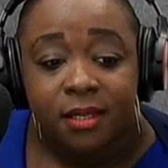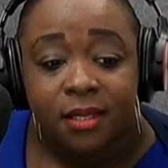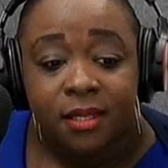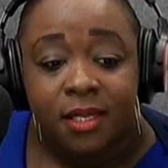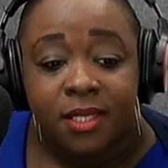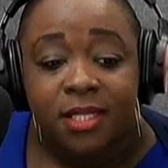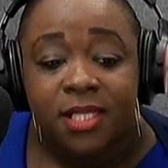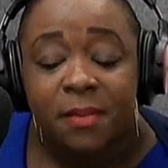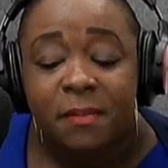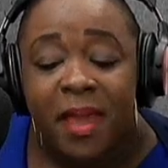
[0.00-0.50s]

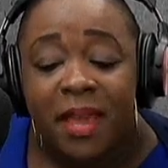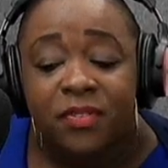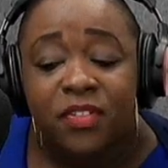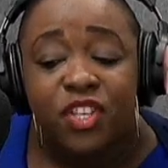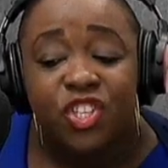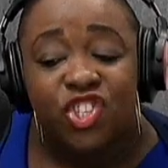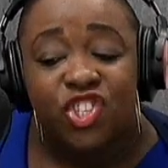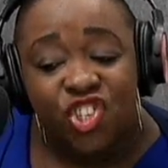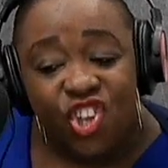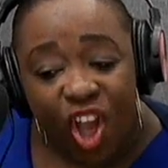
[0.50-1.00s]
to make the
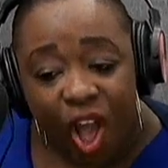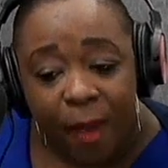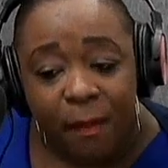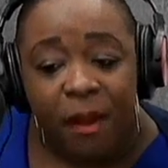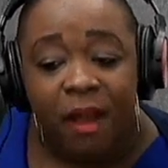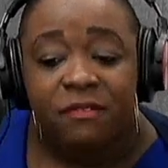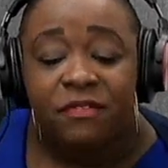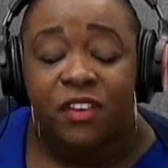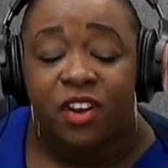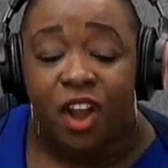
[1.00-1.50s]
job
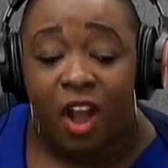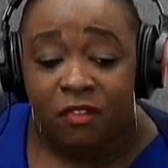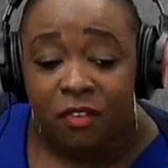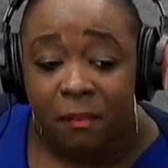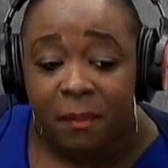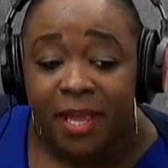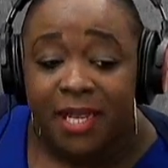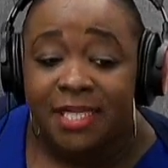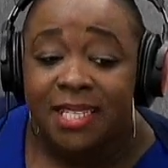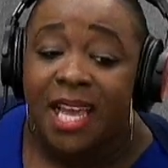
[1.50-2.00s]
of the
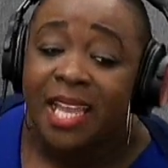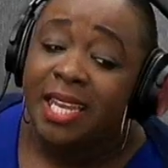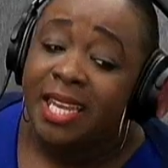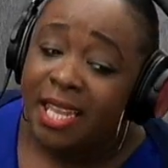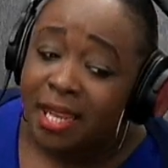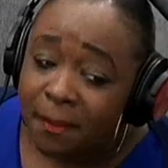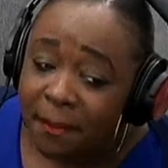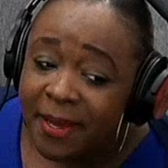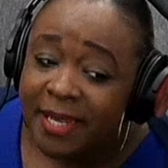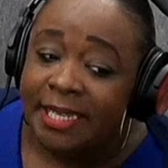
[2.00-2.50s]
government a
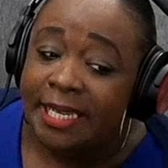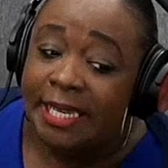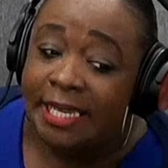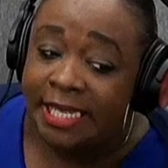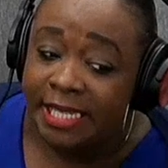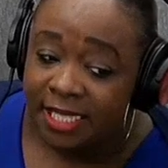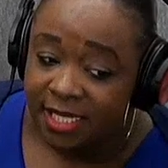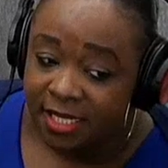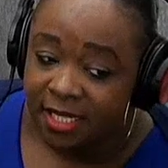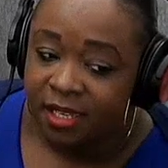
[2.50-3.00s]
little bit
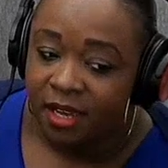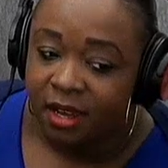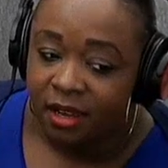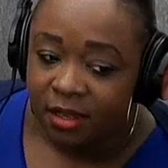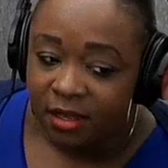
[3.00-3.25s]
easier.